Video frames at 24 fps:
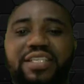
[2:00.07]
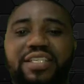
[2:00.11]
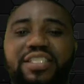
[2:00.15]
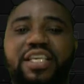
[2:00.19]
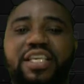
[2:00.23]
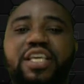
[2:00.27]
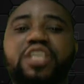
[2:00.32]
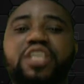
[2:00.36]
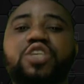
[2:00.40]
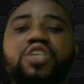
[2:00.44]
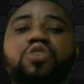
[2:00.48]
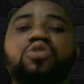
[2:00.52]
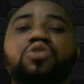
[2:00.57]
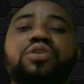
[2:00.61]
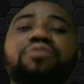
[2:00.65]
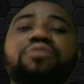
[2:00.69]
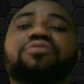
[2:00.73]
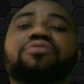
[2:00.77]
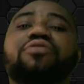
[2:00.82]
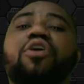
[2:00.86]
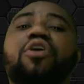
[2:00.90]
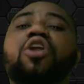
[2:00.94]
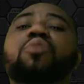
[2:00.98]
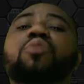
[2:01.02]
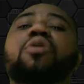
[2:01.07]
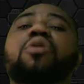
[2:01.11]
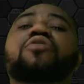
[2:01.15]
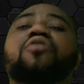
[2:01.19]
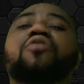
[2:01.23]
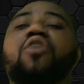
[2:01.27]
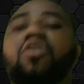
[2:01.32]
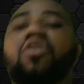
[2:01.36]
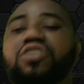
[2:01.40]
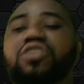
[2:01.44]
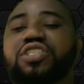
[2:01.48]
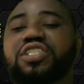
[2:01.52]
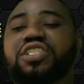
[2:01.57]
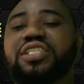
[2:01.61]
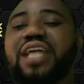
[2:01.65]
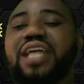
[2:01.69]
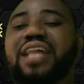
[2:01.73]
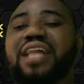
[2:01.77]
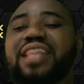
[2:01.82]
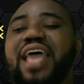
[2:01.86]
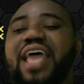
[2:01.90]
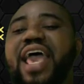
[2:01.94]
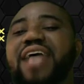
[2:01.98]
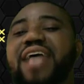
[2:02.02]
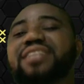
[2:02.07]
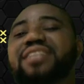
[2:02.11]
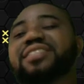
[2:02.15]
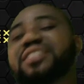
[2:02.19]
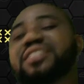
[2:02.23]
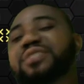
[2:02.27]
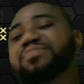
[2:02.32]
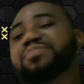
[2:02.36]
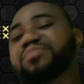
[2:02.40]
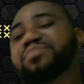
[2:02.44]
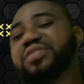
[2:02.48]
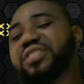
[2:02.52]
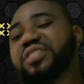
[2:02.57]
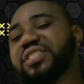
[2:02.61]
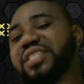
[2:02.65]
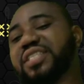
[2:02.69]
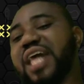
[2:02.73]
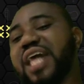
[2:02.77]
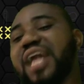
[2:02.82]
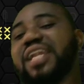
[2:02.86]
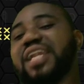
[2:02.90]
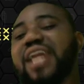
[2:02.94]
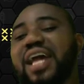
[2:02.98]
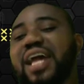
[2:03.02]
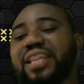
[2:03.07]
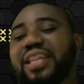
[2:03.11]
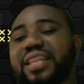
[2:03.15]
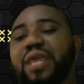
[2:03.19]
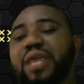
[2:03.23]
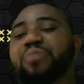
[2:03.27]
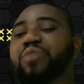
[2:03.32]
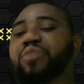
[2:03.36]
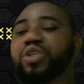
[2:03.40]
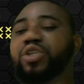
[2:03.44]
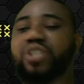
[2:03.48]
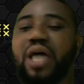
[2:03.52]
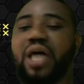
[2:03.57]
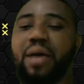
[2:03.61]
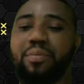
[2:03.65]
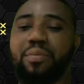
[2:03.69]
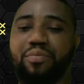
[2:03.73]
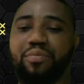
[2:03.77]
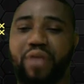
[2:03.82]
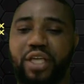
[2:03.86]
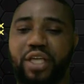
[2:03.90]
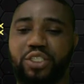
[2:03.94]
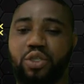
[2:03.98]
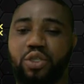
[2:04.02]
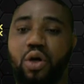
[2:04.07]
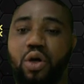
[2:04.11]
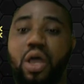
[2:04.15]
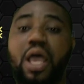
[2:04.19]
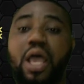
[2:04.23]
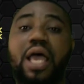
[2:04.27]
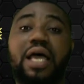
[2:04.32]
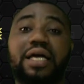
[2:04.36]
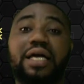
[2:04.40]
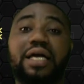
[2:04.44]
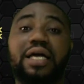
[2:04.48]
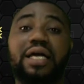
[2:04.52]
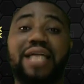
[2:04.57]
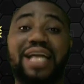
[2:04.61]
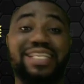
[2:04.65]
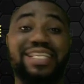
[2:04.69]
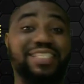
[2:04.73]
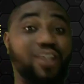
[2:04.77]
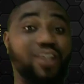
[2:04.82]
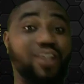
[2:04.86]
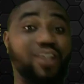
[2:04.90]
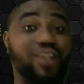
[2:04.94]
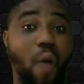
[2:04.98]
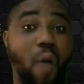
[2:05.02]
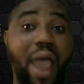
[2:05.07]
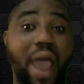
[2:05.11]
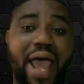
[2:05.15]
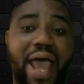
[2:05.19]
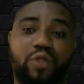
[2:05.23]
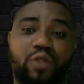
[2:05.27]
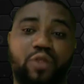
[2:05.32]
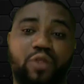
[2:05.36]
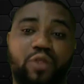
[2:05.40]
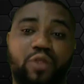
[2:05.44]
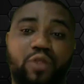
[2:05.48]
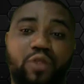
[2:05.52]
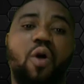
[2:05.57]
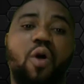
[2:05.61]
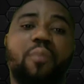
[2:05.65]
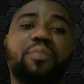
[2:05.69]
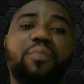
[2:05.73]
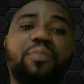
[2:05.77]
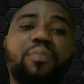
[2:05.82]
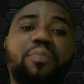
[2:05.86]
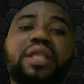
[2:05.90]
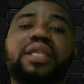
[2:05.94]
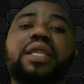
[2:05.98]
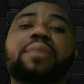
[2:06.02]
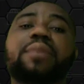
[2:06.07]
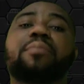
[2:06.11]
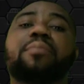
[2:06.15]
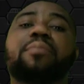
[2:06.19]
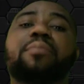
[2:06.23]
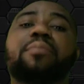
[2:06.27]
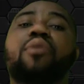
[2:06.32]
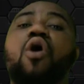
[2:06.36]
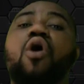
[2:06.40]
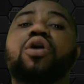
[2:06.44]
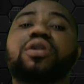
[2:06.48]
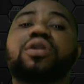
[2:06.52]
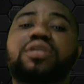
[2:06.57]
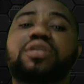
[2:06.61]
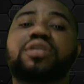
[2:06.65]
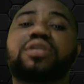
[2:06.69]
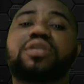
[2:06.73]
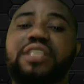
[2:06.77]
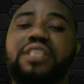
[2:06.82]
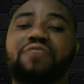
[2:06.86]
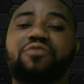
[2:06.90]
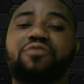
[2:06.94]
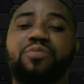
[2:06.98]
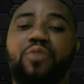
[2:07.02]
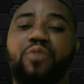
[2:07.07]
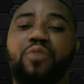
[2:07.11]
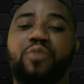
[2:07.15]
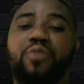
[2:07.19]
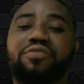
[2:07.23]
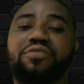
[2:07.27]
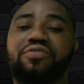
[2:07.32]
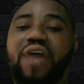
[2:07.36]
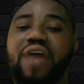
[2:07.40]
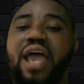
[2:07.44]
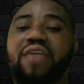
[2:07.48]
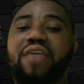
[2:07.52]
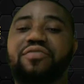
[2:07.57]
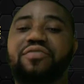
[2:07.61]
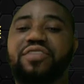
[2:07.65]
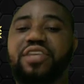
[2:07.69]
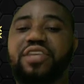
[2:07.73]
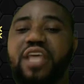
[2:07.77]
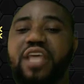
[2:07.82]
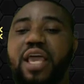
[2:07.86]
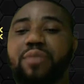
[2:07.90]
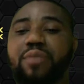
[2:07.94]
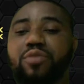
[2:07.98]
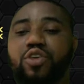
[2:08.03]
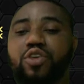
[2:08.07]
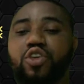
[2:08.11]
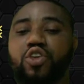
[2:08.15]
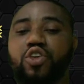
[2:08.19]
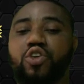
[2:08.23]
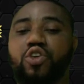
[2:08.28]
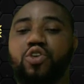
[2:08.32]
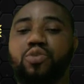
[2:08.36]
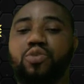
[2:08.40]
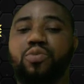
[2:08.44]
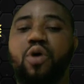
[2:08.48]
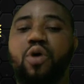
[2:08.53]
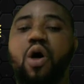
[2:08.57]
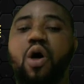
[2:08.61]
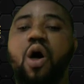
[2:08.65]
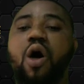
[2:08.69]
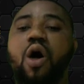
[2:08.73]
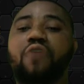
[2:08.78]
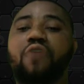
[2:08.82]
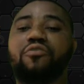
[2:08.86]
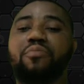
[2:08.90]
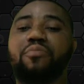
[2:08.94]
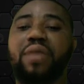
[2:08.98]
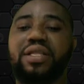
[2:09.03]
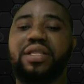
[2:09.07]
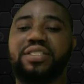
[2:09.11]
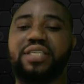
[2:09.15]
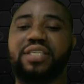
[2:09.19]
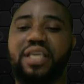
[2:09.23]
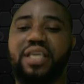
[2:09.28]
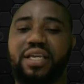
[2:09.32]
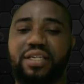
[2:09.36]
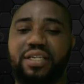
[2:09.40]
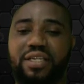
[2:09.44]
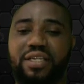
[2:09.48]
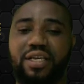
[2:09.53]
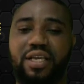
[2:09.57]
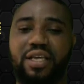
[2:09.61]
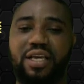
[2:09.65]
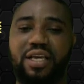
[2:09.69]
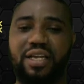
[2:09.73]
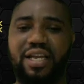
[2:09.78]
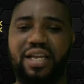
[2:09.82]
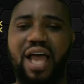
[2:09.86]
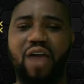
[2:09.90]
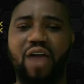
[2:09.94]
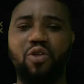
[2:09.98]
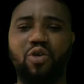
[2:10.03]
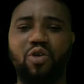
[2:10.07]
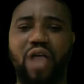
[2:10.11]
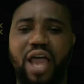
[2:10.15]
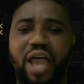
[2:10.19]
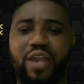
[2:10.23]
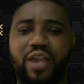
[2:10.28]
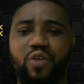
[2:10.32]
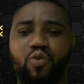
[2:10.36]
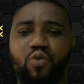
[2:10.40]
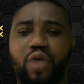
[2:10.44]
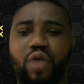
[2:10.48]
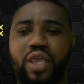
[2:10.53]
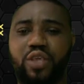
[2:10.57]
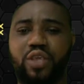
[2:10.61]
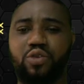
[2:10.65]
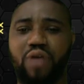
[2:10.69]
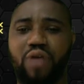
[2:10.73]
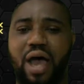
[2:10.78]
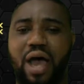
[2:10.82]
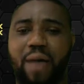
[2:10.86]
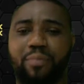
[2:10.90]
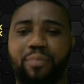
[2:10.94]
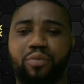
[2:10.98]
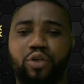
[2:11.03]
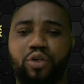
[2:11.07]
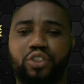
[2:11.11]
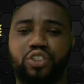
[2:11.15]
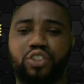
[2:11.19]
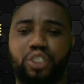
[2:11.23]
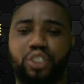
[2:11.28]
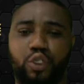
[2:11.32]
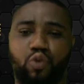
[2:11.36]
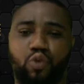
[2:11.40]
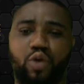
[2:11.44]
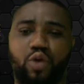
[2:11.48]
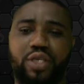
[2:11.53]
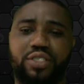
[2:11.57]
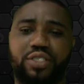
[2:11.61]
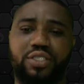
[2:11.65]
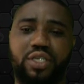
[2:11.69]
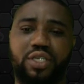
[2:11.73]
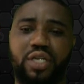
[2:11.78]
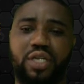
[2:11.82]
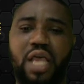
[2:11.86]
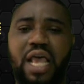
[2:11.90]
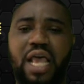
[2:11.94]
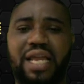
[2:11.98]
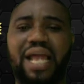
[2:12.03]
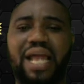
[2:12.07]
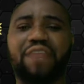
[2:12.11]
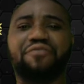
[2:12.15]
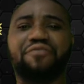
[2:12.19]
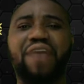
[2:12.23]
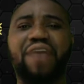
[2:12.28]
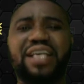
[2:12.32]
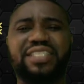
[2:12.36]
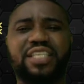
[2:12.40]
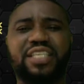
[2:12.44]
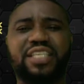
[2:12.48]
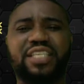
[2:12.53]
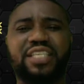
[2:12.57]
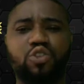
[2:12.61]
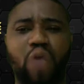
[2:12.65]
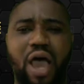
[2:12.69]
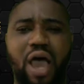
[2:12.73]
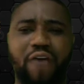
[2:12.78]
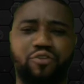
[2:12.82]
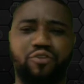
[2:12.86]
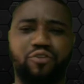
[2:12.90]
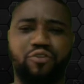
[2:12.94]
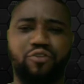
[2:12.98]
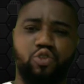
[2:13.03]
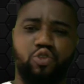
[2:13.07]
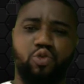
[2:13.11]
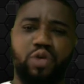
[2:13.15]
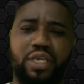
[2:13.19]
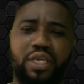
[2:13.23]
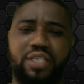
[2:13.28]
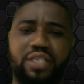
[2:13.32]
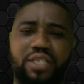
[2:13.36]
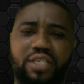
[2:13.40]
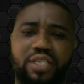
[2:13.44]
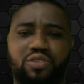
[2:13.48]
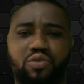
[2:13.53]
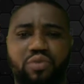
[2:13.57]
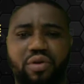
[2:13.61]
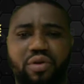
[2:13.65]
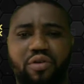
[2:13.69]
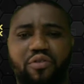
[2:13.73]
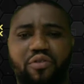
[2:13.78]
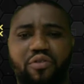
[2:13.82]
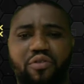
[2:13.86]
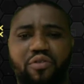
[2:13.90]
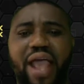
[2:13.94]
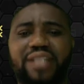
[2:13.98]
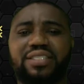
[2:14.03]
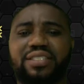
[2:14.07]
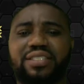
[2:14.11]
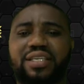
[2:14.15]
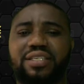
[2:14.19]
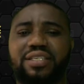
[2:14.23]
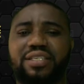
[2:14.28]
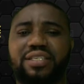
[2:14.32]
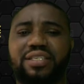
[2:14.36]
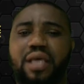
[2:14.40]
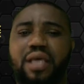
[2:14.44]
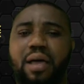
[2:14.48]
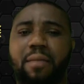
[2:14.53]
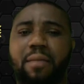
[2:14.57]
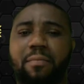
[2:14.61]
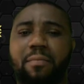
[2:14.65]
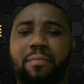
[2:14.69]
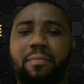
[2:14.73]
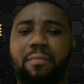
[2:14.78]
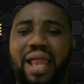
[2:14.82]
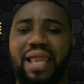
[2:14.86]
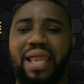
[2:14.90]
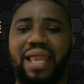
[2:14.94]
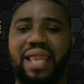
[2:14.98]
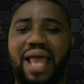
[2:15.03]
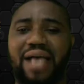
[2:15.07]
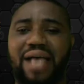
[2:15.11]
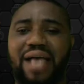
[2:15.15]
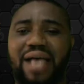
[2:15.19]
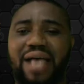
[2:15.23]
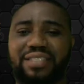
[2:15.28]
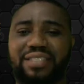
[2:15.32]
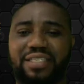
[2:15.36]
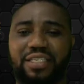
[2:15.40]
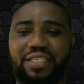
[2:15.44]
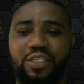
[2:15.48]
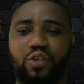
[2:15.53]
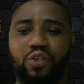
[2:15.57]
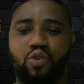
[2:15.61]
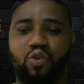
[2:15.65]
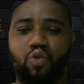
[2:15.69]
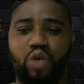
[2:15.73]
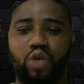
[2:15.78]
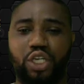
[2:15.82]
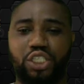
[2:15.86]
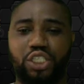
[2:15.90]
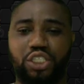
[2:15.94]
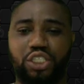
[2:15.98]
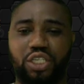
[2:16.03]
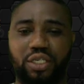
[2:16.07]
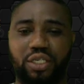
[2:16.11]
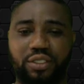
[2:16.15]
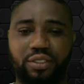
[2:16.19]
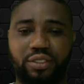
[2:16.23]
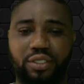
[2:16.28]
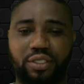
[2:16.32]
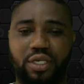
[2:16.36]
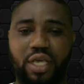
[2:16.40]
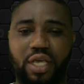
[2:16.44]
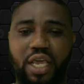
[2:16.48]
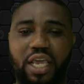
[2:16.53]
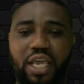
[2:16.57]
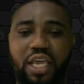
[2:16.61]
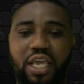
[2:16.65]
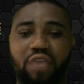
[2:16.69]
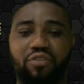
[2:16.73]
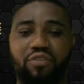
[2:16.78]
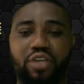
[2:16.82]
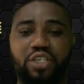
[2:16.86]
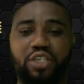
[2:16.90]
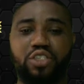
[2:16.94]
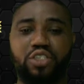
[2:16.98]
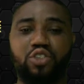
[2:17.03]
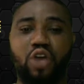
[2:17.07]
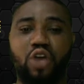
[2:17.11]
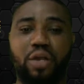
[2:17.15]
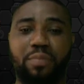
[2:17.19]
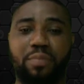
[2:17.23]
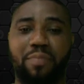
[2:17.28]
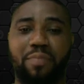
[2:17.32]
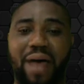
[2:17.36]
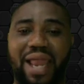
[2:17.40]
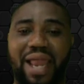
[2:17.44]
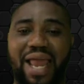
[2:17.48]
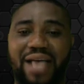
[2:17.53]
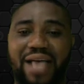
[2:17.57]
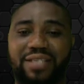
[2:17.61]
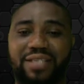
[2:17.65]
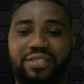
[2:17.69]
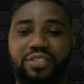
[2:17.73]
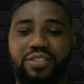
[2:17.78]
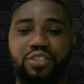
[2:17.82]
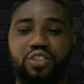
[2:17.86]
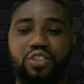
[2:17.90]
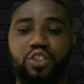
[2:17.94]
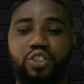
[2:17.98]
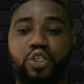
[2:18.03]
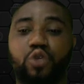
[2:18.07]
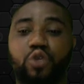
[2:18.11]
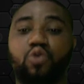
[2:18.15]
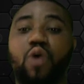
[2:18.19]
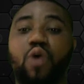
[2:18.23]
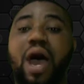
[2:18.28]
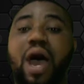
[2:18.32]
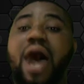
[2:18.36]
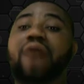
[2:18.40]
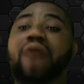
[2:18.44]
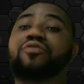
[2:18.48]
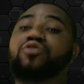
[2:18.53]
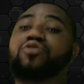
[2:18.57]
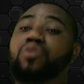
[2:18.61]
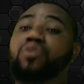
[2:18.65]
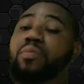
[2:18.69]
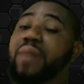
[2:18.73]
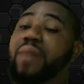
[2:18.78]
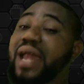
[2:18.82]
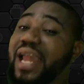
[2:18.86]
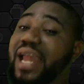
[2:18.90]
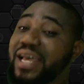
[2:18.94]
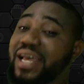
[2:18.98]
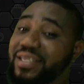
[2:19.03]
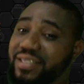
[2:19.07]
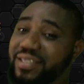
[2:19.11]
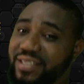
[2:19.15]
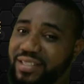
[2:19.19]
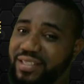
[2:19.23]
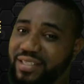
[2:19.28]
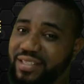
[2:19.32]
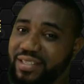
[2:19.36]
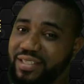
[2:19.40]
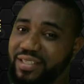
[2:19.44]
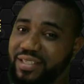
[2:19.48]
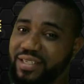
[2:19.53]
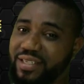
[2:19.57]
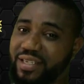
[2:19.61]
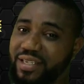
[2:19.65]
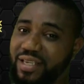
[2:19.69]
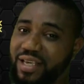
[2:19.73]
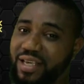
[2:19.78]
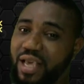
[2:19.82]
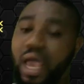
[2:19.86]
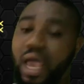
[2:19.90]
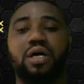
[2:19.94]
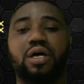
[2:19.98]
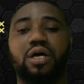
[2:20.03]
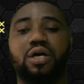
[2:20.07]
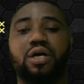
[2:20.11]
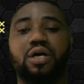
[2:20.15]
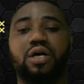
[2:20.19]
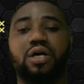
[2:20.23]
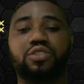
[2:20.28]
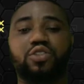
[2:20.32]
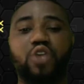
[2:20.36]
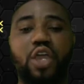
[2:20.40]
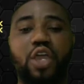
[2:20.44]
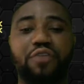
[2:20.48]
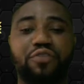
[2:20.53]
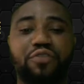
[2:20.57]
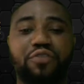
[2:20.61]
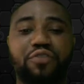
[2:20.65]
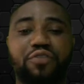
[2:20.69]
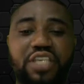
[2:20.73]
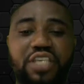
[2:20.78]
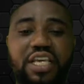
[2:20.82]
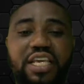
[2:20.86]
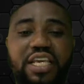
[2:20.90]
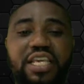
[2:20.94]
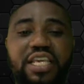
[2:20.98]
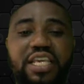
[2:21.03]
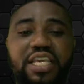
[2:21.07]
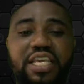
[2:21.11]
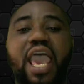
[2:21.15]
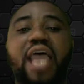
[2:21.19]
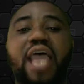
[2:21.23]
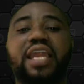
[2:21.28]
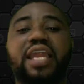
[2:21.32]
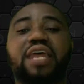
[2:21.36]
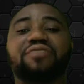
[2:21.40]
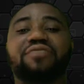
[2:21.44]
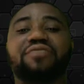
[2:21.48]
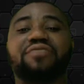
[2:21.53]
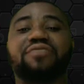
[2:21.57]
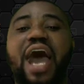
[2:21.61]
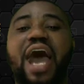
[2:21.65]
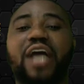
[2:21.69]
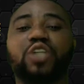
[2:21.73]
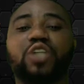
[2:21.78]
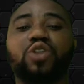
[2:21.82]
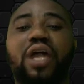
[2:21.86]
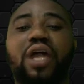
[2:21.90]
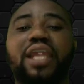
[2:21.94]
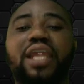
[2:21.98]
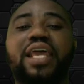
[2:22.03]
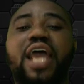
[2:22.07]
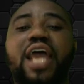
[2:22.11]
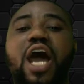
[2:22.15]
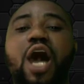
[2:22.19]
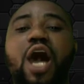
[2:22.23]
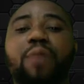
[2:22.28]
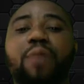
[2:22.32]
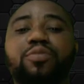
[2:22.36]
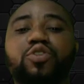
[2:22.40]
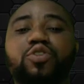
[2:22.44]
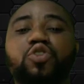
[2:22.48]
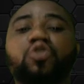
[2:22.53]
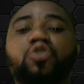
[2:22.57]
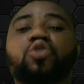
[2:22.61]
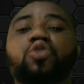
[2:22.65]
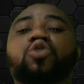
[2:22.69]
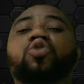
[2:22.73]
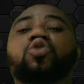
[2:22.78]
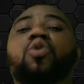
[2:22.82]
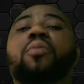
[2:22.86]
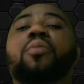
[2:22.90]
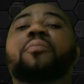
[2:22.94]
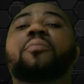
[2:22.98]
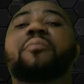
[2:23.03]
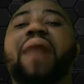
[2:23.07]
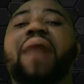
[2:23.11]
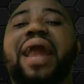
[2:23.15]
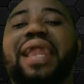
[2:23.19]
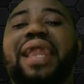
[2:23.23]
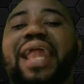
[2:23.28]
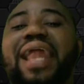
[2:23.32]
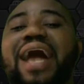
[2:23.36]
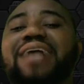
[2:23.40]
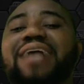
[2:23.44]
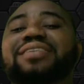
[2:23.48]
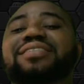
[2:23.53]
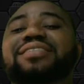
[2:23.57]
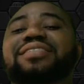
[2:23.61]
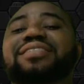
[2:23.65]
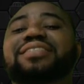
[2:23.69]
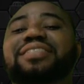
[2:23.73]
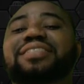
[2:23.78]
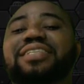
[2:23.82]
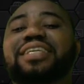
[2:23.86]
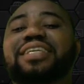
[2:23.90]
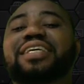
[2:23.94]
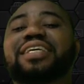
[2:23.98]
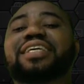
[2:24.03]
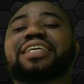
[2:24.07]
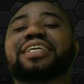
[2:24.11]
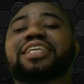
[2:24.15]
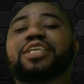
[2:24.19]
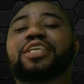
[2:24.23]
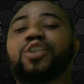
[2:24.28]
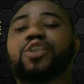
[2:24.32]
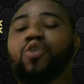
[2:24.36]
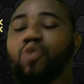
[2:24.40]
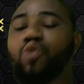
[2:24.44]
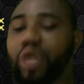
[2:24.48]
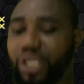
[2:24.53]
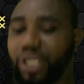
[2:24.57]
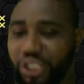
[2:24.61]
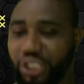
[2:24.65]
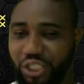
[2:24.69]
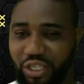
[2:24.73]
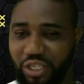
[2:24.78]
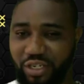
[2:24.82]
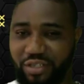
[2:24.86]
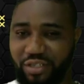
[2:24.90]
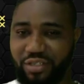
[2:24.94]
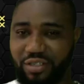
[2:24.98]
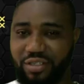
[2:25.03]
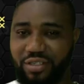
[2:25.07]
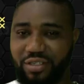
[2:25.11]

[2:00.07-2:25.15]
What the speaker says: asking you the volume of oxygen at STP, standard temperature and pressure, that is required to completely burn 7.5 dm cube of methane. Now look at the way you approach such a question. Now the first thing you have to do is to rewrite this balanced equation. If it is not balanced, you have to balance it. So if you see here, they've actually helped you to balance the equation.